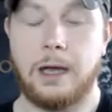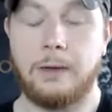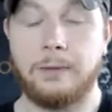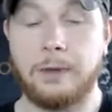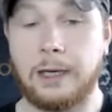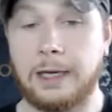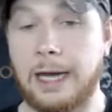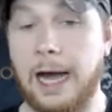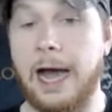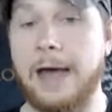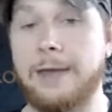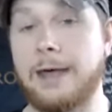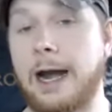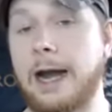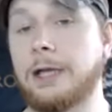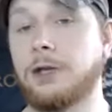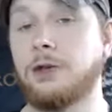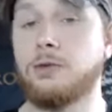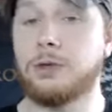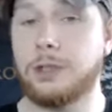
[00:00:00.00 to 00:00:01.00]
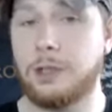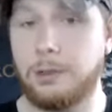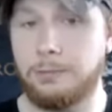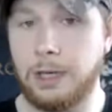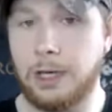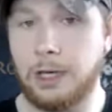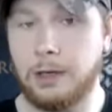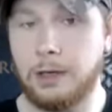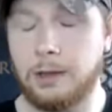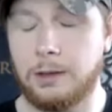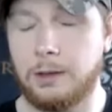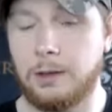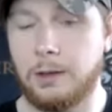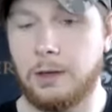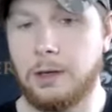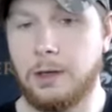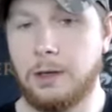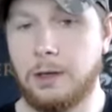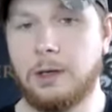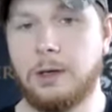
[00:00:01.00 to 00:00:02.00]
the guy that i used to be
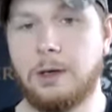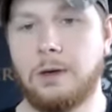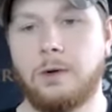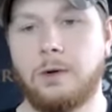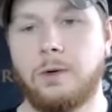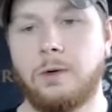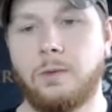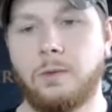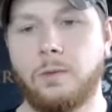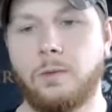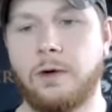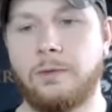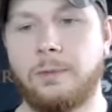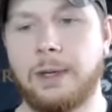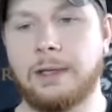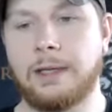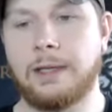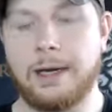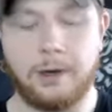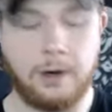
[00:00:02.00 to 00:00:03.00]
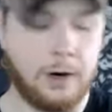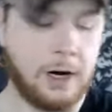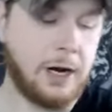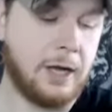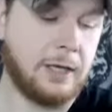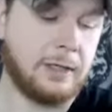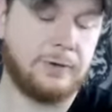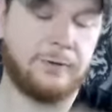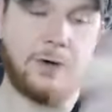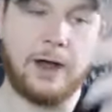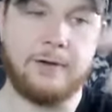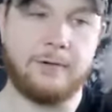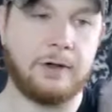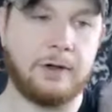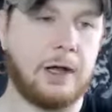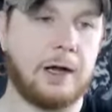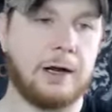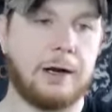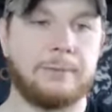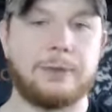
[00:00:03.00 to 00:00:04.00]
would have been like oh it's five
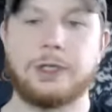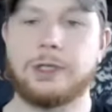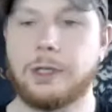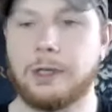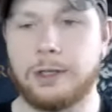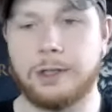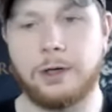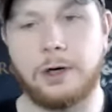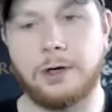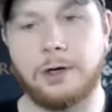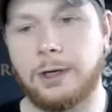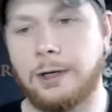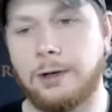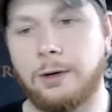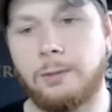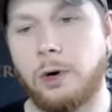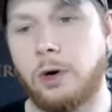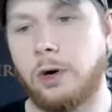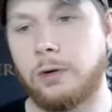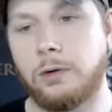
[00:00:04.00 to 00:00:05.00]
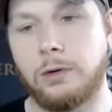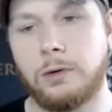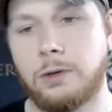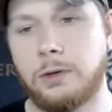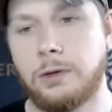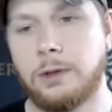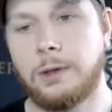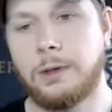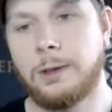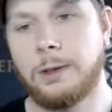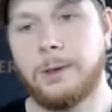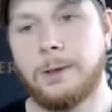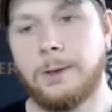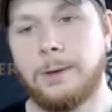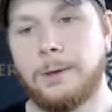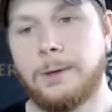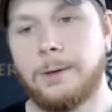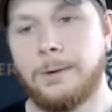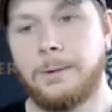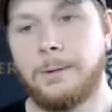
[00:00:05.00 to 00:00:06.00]
o'clock i'm just going to start again tomorrow
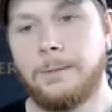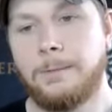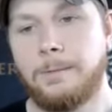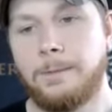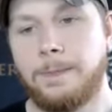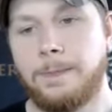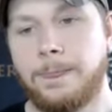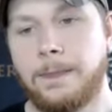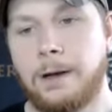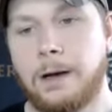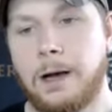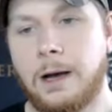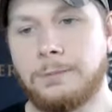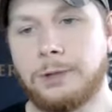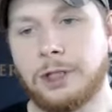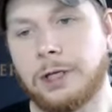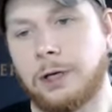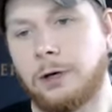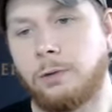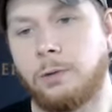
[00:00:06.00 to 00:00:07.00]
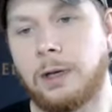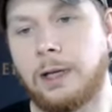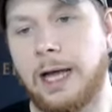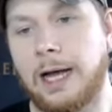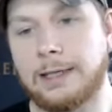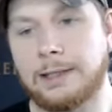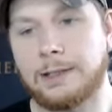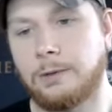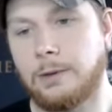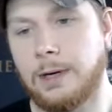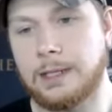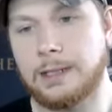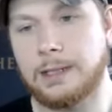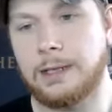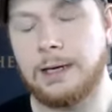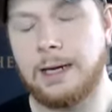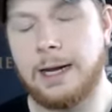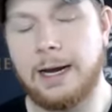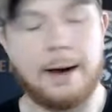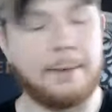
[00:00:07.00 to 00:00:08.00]
i'm just going to relax the rest of
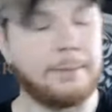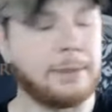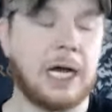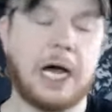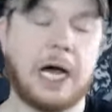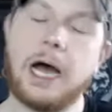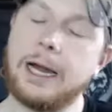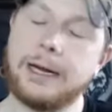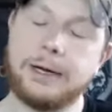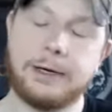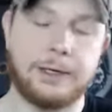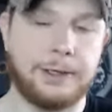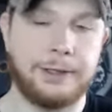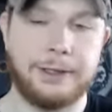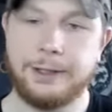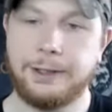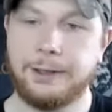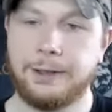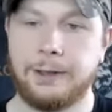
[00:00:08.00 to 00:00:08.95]
the day i'm tired